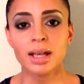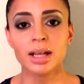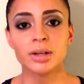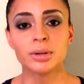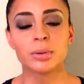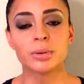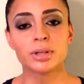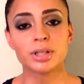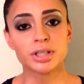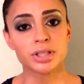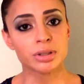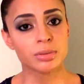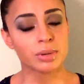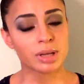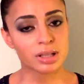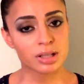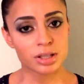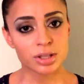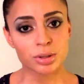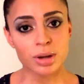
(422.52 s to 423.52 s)
in order to
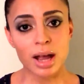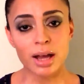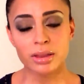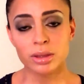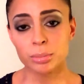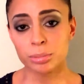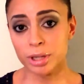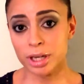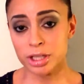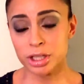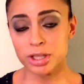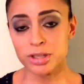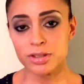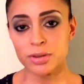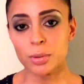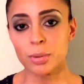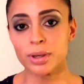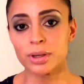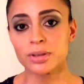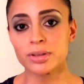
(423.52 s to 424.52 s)
extract the precious
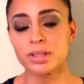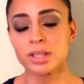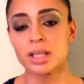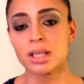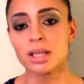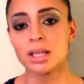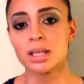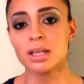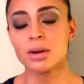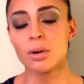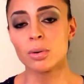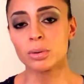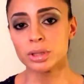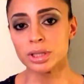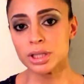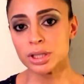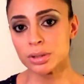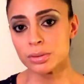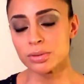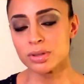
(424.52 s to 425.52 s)
oils, he only
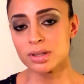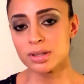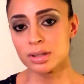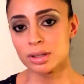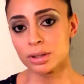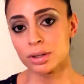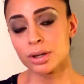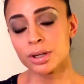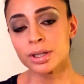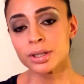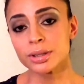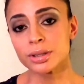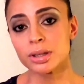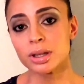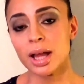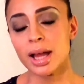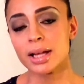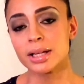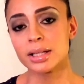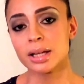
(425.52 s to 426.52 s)
uses the
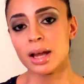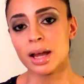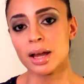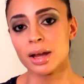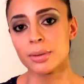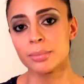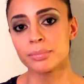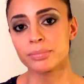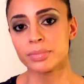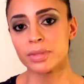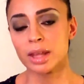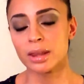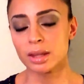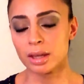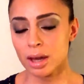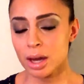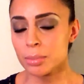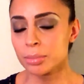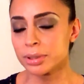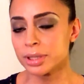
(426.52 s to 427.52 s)
kernel, and the
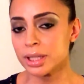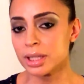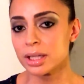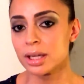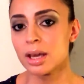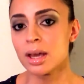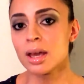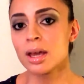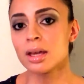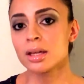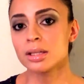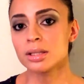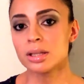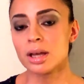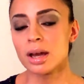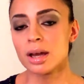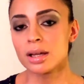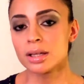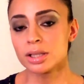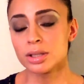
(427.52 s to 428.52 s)
company
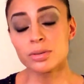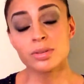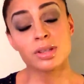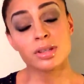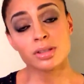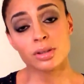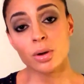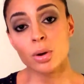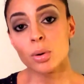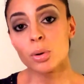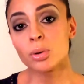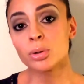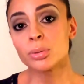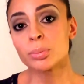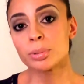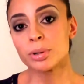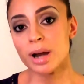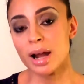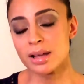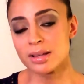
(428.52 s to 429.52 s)
uses
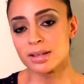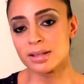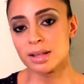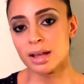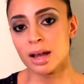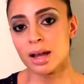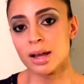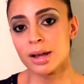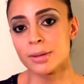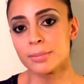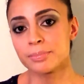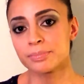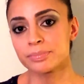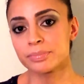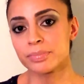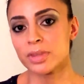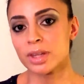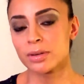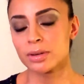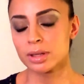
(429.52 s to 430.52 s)
cold press
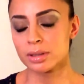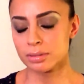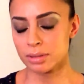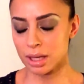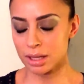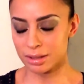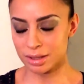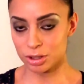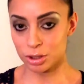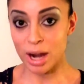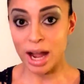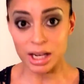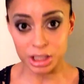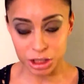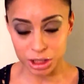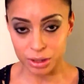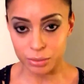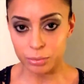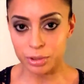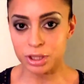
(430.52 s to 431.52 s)

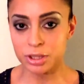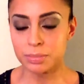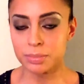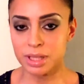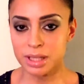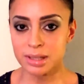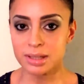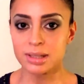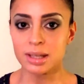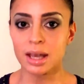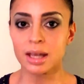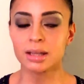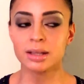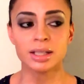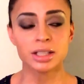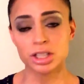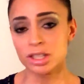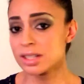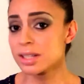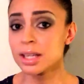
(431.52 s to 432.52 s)
extraction, which means that,
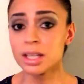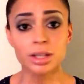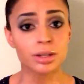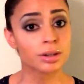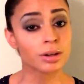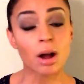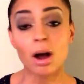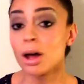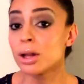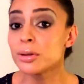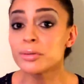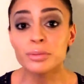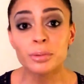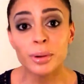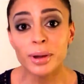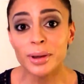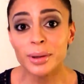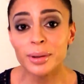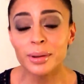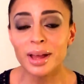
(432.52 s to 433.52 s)
like, just like your olive
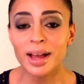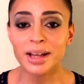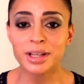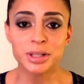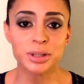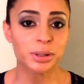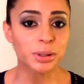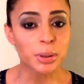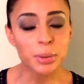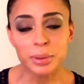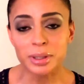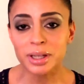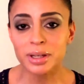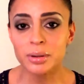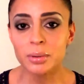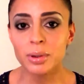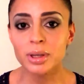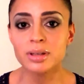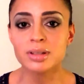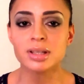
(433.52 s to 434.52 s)
oil and your coconut
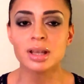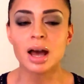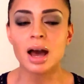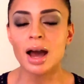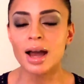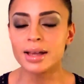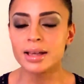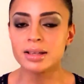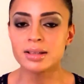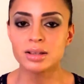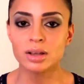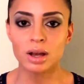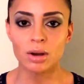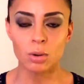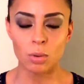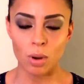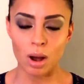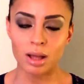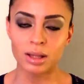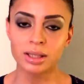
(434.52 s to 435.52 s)
oils, the highest
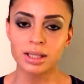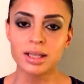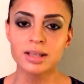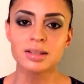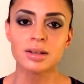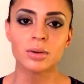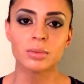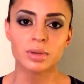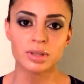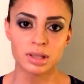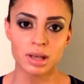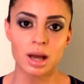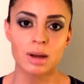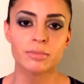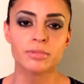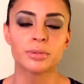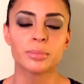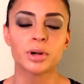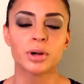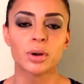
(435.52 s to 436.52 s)
qualities always come
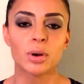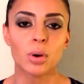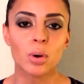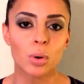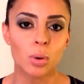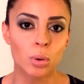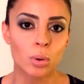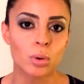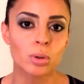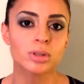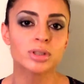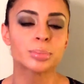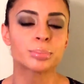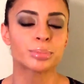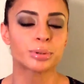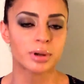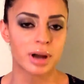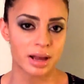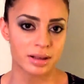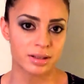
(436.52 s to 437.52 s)
from a cold
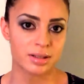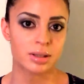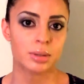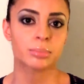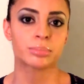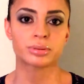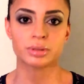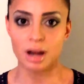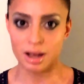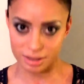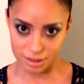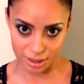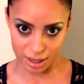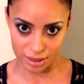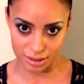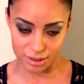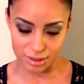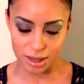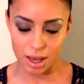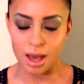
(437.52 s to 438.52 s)
press
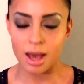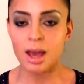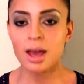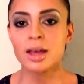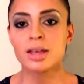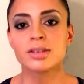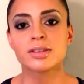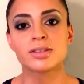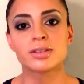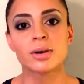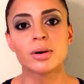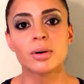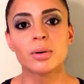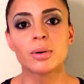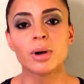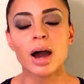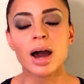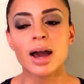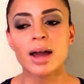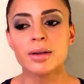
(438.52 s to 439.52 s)
process.
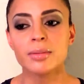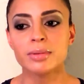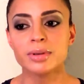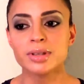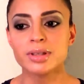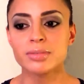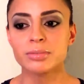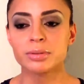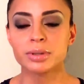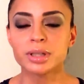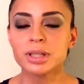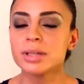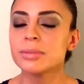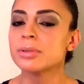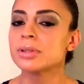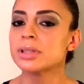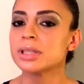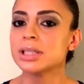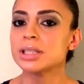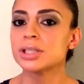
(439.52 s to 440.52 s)
So I was
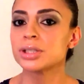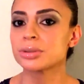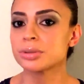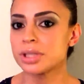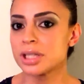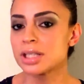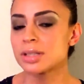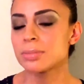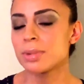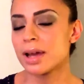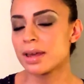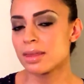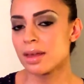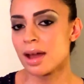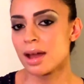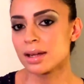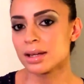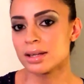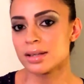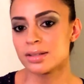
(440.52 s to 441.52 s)
really intrigued by
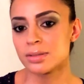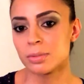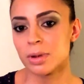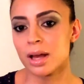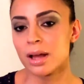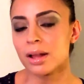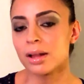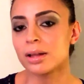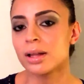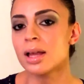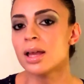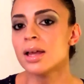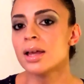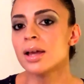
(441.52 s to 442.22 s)
that as well.